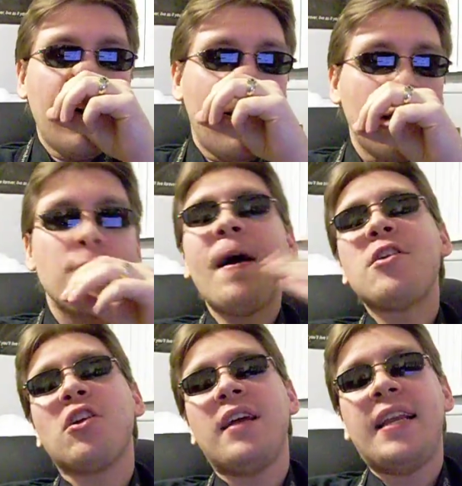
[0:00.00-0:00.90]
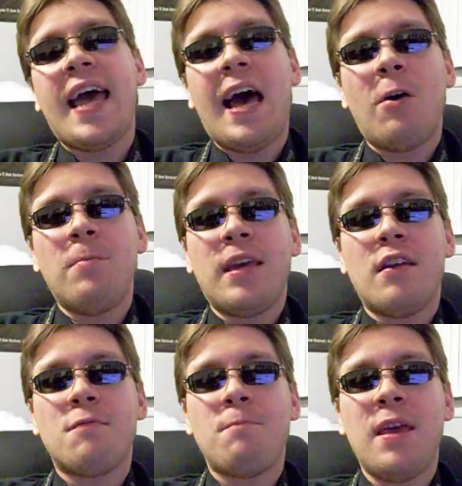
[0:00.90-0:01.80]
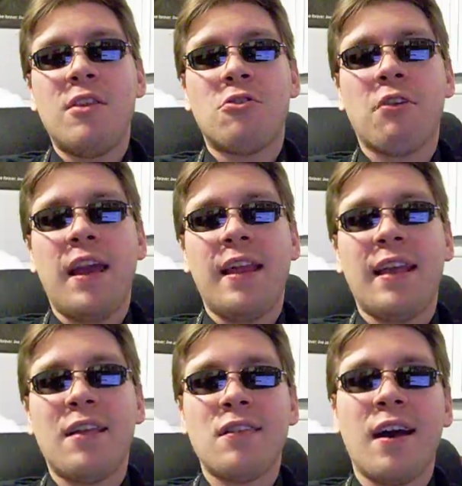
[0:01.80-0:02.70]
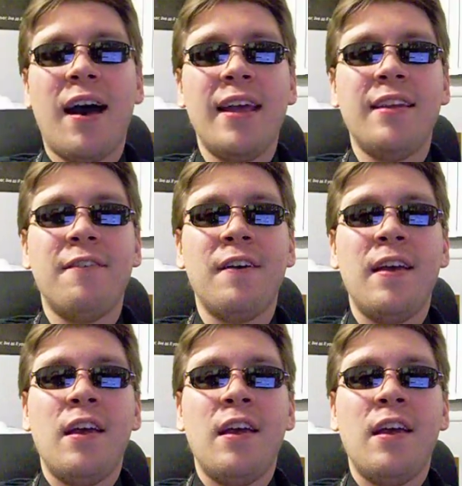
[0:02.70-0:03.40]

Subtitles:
Especially now, because pin trading has kind of